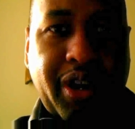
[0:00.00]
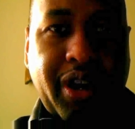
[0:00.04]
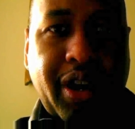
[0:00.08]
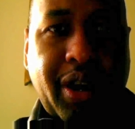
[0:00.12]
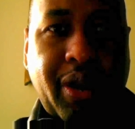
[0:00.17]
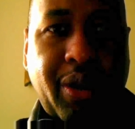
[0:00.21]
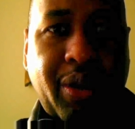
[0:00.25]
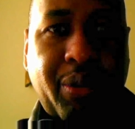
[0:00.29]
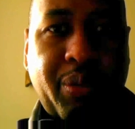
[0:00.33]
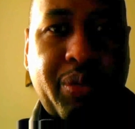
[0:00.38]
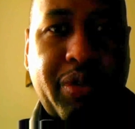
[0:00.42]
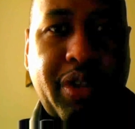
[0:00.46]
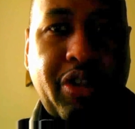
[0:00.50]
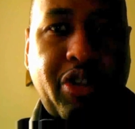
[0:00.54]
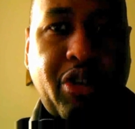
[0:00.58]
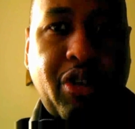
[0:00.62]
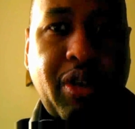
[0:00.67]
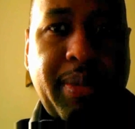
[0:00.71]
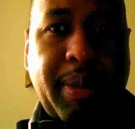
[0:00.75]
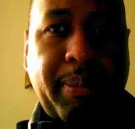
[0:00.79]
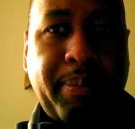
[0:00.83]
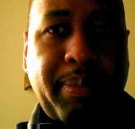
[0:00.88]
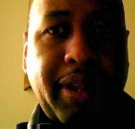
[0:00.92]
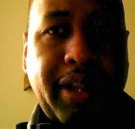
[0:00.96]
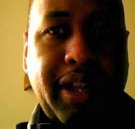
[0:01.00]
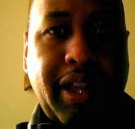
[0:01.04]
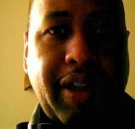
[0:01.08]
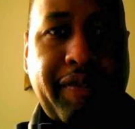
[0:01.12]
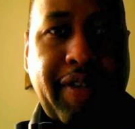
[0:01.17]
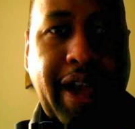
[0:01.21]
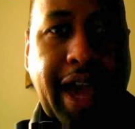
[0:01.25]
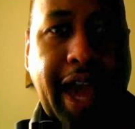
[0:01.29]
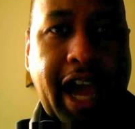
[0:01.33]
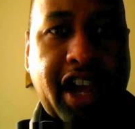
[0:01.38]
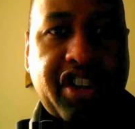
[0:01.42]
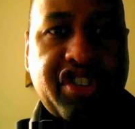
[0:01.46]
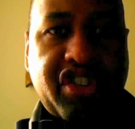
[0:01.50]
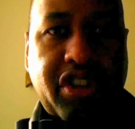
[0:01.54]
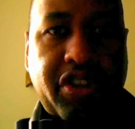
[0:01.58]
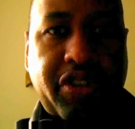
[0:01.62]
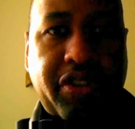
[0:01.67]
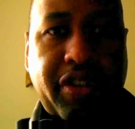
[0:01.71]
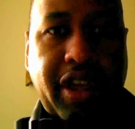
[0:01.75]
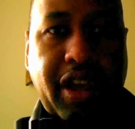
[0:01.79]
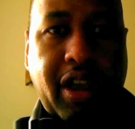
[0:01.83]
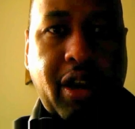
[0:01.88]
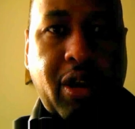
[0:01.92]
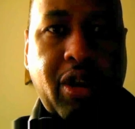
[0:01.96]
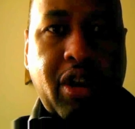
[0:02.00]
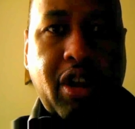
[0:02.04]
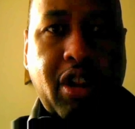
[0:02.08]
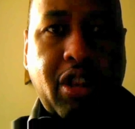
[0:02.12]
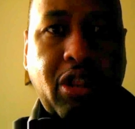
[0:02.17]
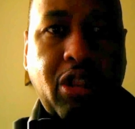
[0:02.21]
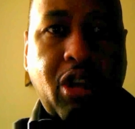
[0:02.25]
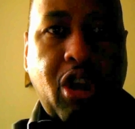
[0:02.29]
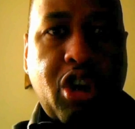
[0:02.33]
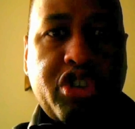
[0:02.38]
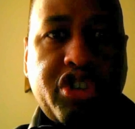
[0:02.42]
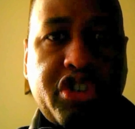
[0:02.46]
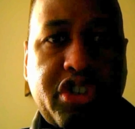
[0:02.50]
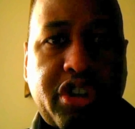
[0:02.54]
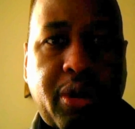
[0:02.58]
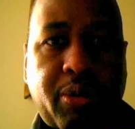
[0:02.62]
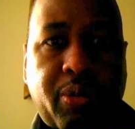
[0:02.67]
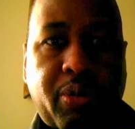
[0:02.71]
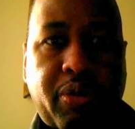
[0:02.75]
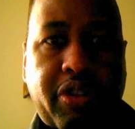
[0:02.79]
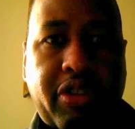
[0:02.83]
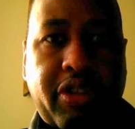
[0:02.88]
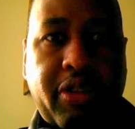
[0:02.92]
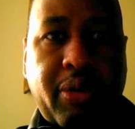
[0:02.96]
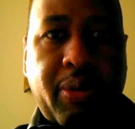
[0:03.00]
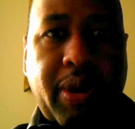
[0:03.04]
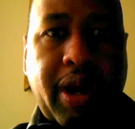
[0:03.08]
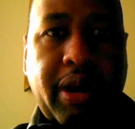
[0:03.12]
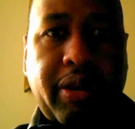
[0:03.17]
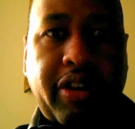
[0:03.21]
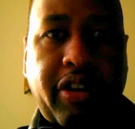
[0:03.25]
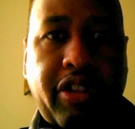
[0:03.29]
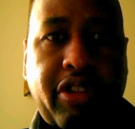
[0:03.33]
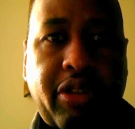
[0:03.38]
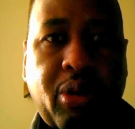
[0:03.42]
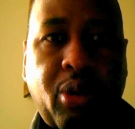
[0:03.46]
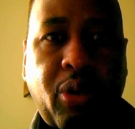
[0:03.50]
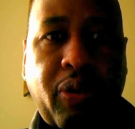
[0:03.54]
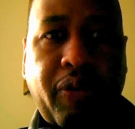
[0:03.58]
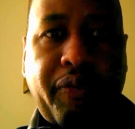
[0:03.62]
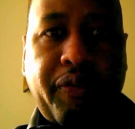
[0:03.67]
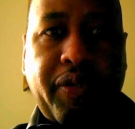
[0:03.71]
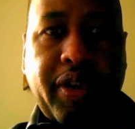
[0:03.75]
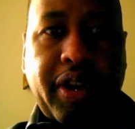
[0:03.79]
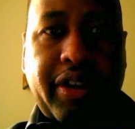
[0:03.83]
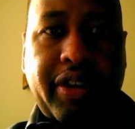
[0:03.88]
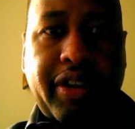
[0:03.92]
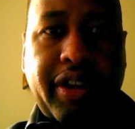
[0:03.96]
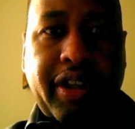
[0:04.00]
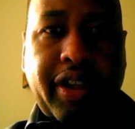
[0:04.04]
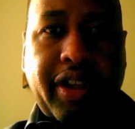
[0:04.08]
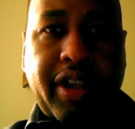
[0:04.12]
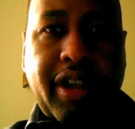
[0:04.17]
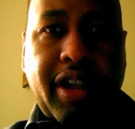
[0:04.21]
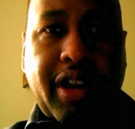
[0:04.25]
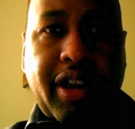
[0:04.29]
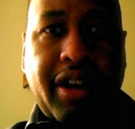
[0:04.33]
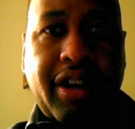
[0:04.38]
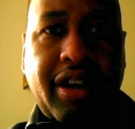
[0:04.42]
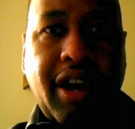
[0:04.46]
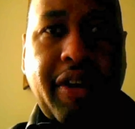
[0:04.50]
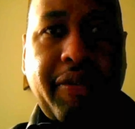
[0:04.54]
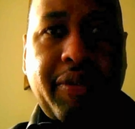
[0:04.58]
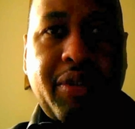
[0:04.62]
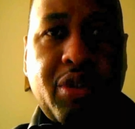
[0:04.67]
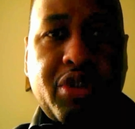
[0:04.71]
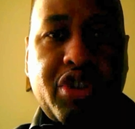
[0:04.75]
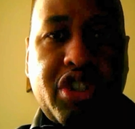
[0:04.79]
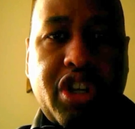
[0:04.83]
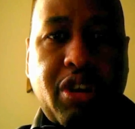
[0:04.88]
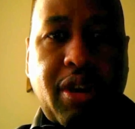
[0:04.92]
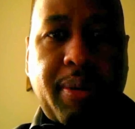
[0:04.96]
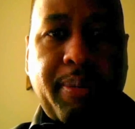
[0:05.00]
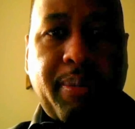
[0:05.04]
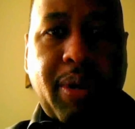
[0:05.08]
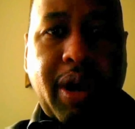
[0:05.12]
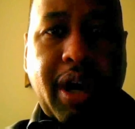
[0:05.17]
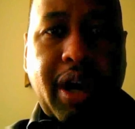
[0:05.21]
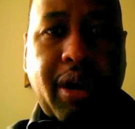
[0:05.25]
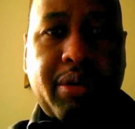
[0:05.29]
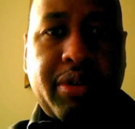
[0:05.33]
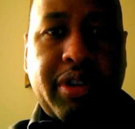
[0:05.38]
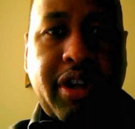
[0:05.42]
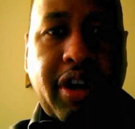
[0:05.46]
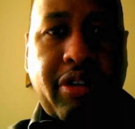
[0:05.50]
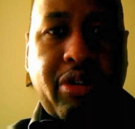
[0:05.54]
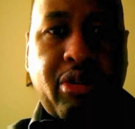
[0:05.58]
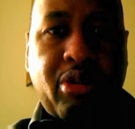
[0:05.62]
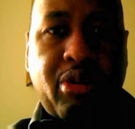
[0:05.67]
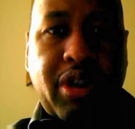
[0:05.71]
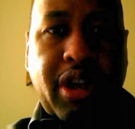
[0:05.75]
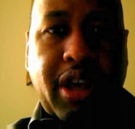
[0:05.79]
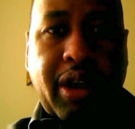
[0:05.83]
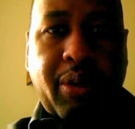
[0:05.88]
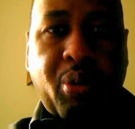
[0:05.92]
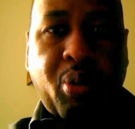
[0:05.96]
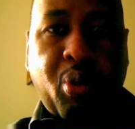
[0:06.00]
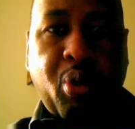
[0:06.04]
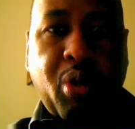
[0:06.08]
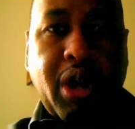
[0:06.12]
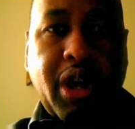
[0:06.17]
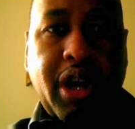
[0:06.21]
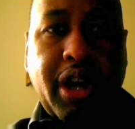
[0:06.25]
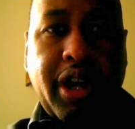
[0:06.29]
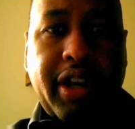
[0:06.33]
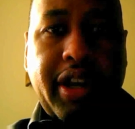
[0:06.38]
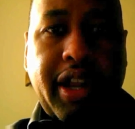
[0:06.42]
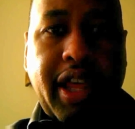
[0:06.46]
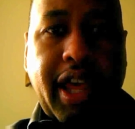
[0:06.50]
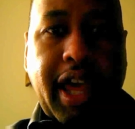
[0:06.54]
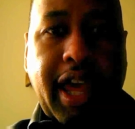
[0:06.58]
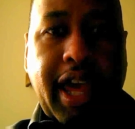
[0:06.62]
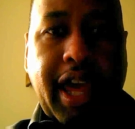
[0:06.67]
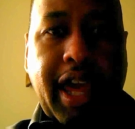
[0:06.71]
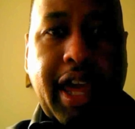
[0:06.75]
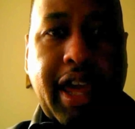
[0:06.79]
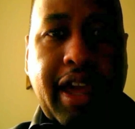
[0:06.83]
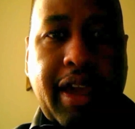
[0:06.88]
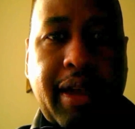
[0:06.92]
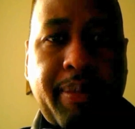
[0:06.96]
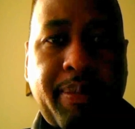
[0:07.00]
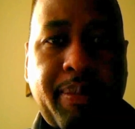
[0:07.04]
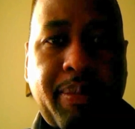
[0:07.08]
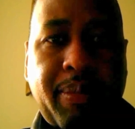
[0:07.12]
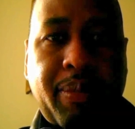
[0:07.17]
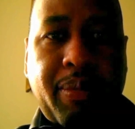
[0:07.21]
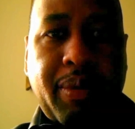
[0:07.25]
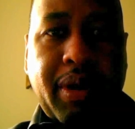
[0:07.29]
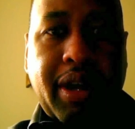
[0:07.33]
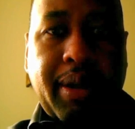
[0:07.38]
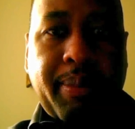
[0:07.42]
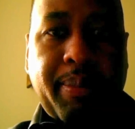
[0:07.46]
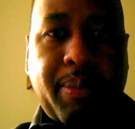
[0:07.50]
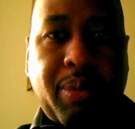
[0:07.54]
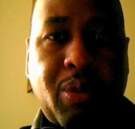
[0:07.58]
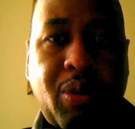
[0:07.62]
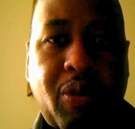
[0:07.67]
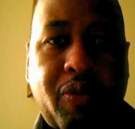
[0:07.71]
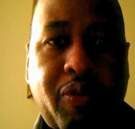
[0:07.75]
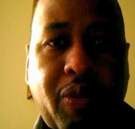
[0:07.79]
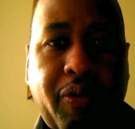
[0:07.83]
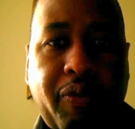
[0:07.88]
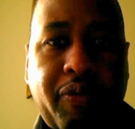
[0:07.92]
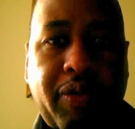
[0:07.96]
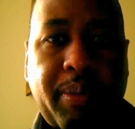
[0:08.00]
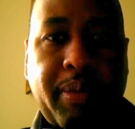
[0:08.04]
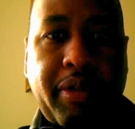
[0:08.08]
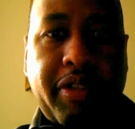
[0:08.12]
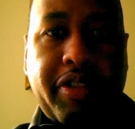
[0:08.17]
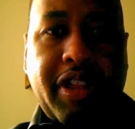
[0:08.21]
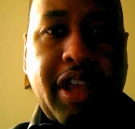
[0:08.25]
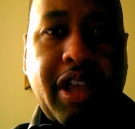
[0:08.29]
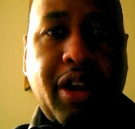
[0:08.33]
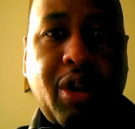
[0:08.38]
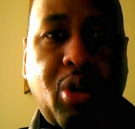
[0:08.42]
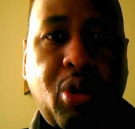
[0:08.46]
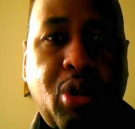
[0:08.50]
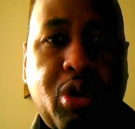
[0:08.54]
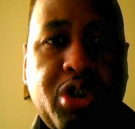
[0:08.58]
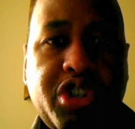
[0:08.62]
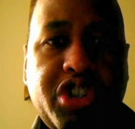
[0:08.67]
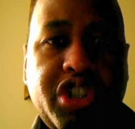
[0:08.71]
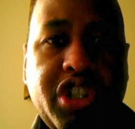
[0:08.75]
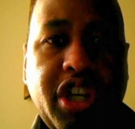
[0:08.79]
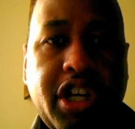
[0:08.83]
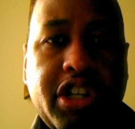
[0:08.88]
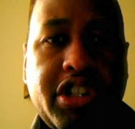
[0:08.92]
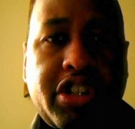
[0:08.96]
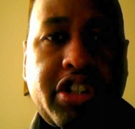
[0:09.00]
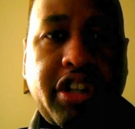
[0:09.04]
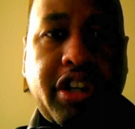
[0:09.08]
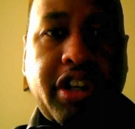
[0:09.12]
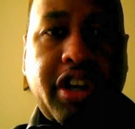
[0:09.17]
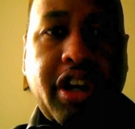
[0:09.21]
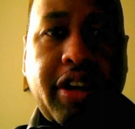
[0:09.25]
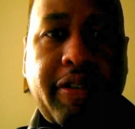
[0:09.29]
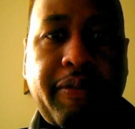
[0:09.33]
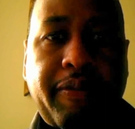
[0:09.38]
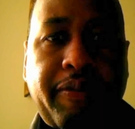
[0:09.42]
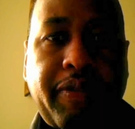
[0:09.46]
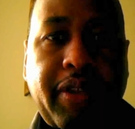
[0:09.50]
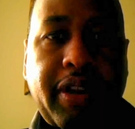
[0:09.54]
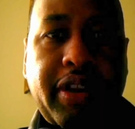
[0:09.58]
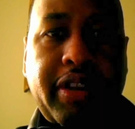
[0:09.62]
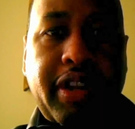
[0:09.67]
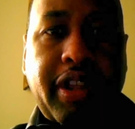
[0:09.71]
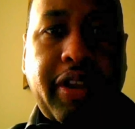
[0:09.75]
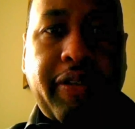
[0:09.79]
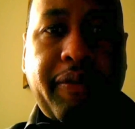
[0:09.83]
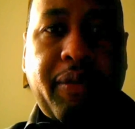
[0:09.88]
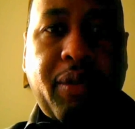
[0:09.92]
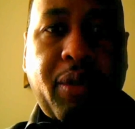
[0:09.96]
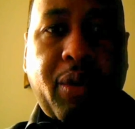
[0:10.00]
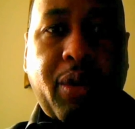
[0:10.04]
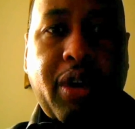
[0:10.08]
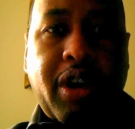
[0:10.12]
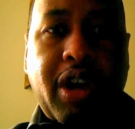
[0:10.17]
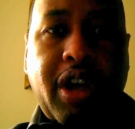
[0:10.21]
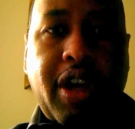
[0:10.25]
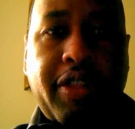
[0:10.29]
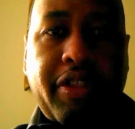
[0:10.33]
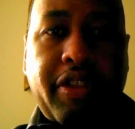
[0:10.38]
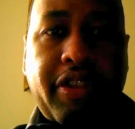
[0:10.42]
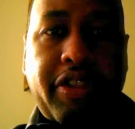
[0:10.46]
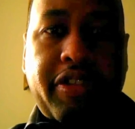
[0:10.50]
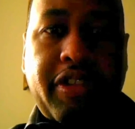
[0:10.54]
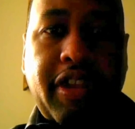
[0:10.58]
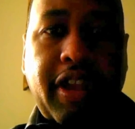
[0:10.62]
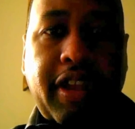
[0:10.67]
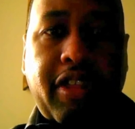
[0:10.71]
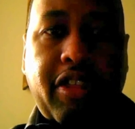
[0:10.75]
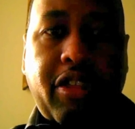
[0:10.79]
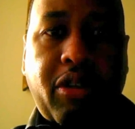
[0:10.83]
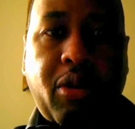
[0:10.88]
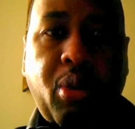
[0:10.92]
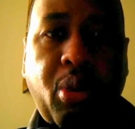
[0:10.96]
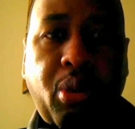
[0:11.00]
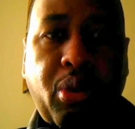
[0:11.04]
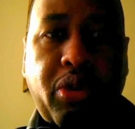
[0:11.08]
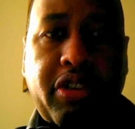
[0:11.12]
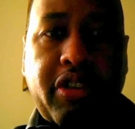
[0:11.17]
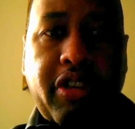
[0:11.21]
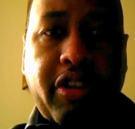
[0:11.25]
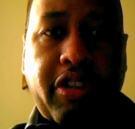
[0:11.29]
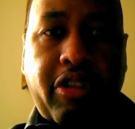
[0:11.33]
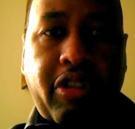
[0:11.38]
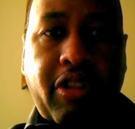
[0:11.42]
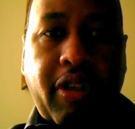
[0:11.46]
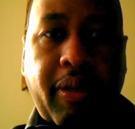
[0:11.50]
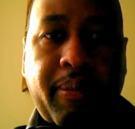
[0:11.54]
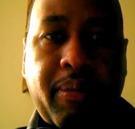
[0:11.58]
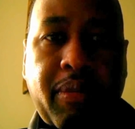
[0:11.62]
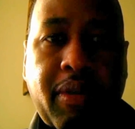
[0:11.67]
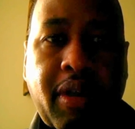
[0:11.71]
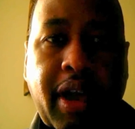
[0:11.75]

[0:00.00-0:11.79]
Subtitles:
California, there's going to be plenty of action there, largely surrounding school funding. Governor Jerry Brown yesterday won an approval from a state court judge to cut funding for the state school system.